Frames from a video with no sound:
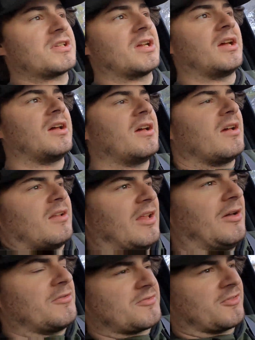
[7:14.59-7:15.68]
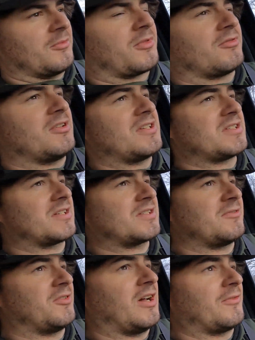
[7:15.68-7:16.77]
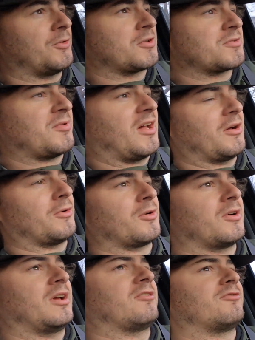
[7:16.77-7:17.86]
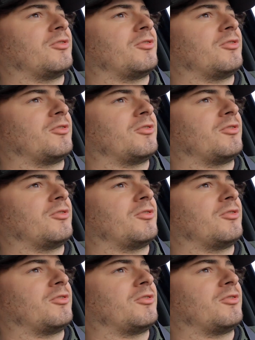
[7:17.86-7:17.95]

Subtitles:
and that was from 365 horsepower and